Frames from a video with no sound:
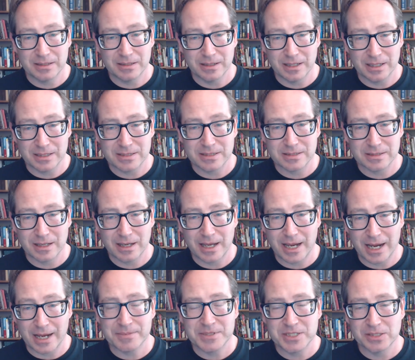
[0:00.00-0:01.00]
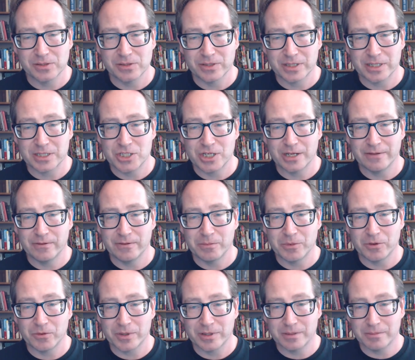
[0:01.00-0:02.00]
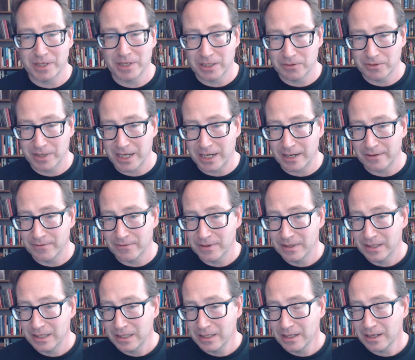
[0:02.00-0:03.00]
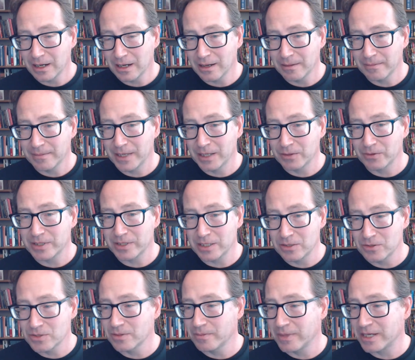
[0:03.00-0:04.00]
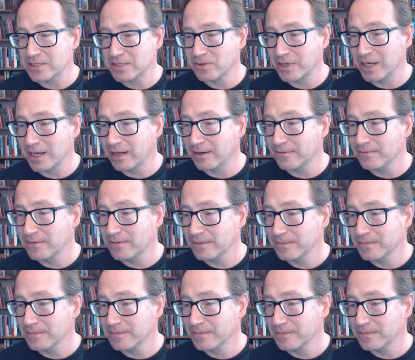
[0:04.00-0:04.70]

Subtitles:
it's absolutely achievable with the money we have and with the user base we have.